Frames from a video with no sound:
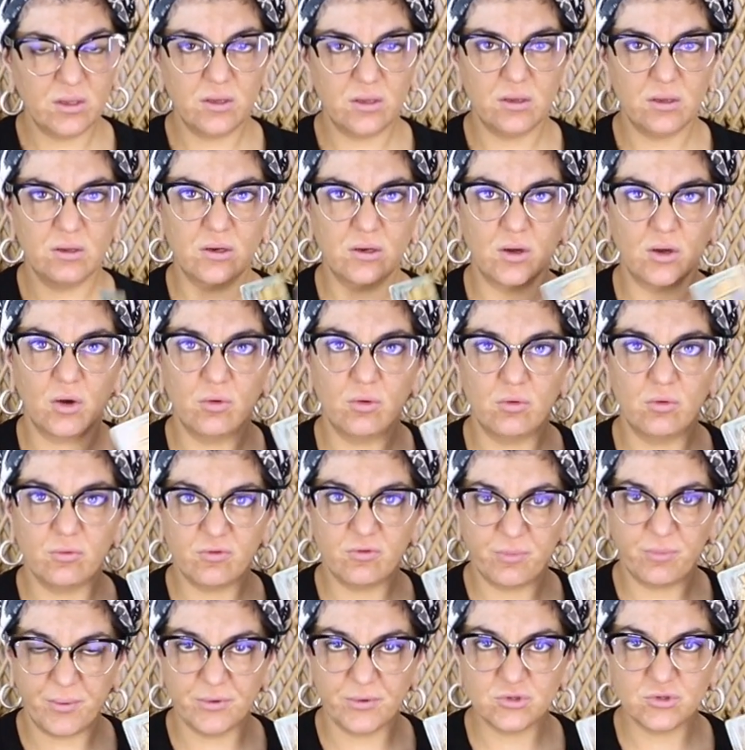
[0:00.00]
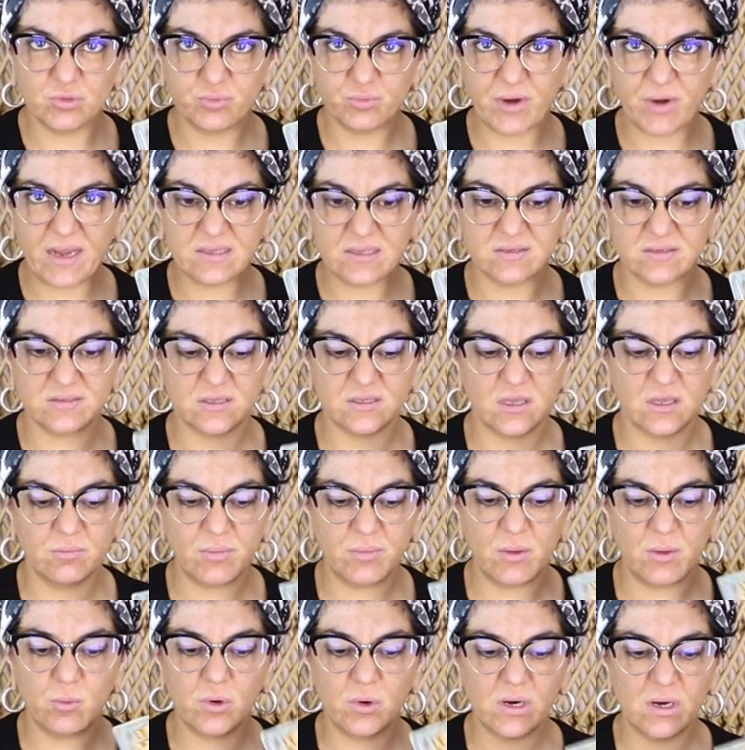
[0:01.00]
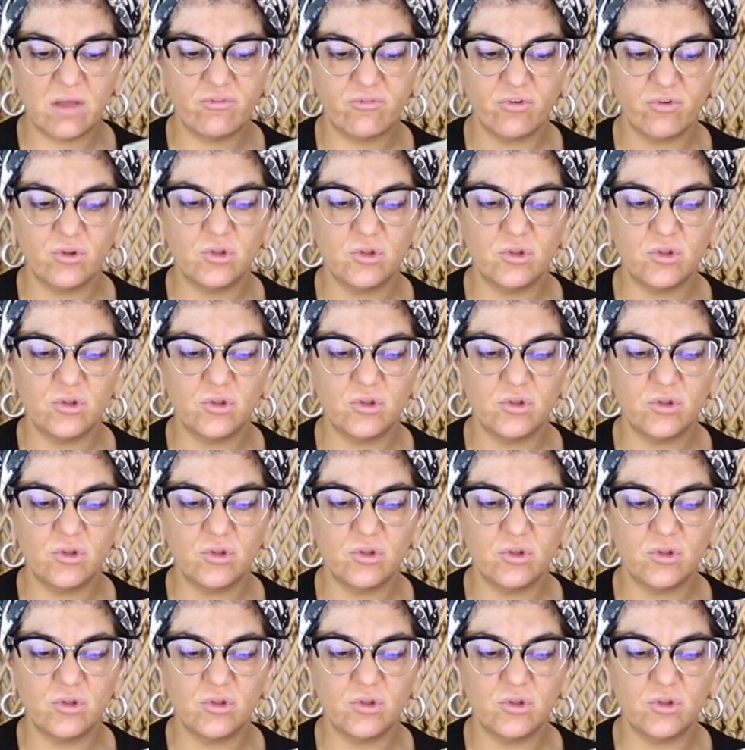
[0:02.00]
you know, spiritual practice. It can be whatever